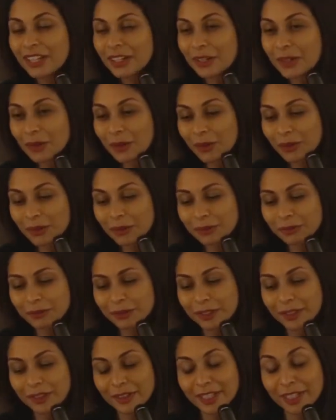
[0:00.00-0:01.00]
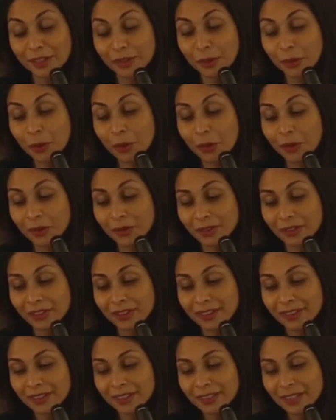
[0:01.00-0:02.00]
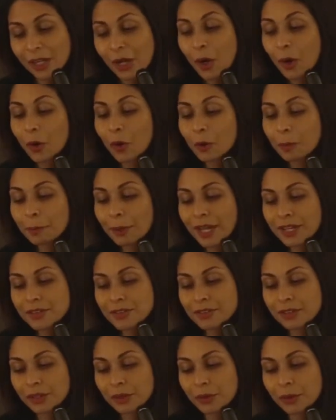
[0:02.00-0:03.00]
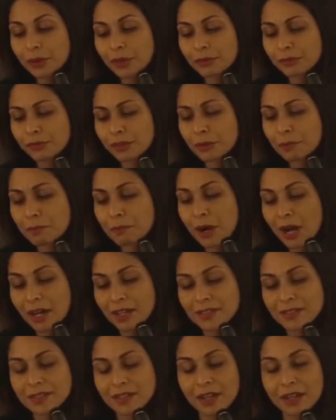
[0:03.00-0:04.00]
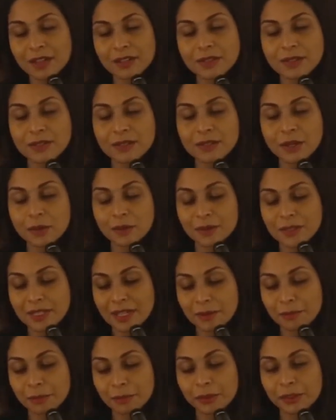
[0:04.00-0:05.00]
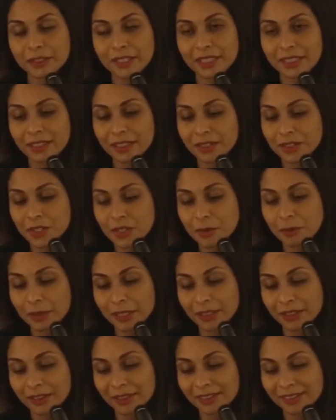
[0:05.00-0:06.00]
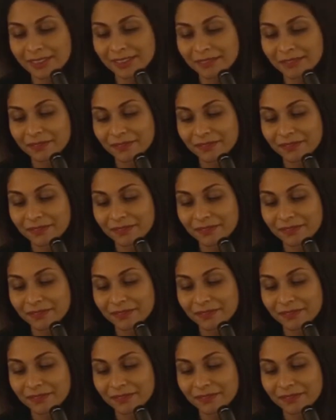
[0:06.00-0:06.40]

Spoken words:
chlorophyll and coral, or petrichor from moss on a stone temple in Kashmir.